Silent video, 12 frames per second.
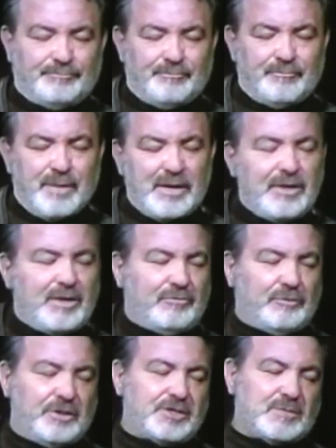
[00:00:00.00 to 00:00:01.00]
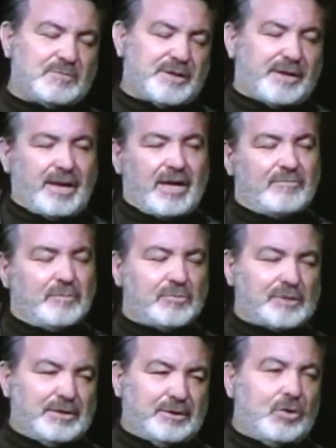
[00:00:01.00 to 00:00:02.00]
many aphorisms that I have been
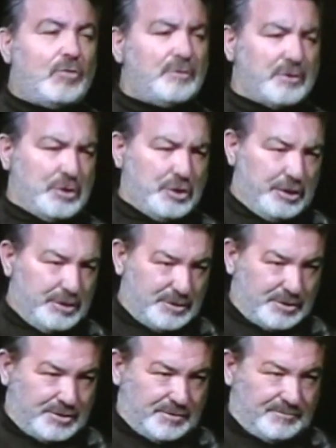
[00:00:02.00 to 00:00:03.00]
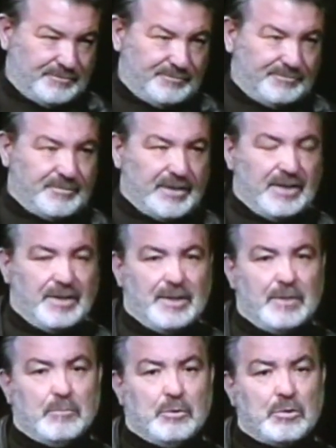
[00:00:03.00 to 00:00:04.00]
writing over the years.
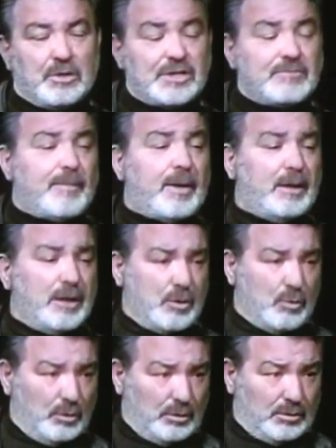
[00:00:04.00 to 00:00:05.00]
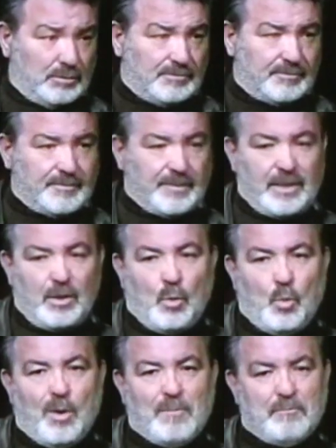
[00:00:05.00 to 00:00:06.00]
The book is bilingual.
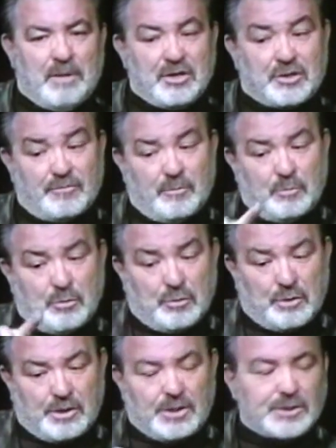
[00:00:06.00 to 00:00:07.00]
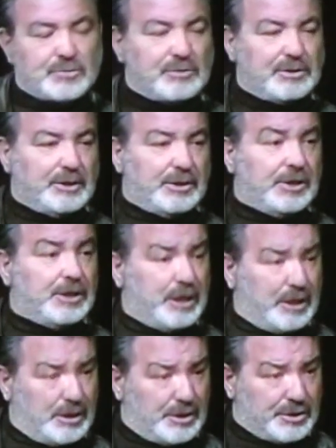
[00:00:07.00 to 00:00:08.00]
One page of the book is written in
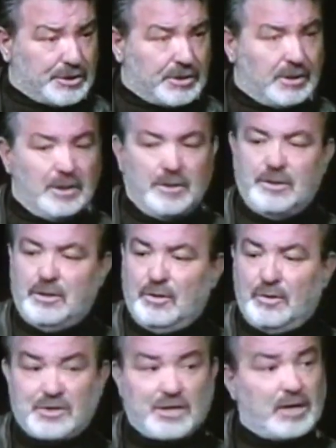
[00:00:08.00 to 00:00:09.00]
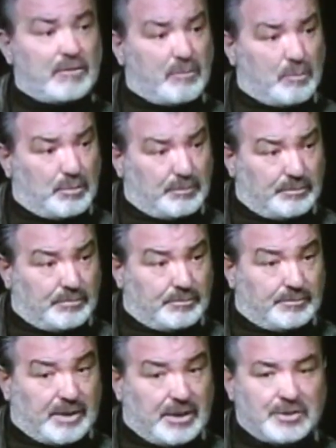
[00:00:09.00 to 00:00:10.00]
English, the other side of the
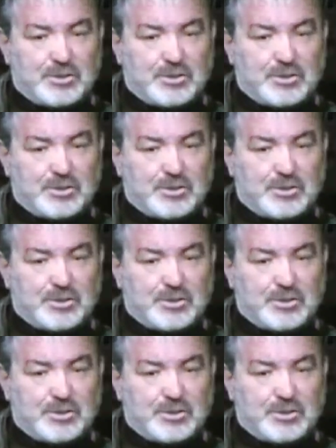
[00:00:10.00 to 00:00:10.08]
page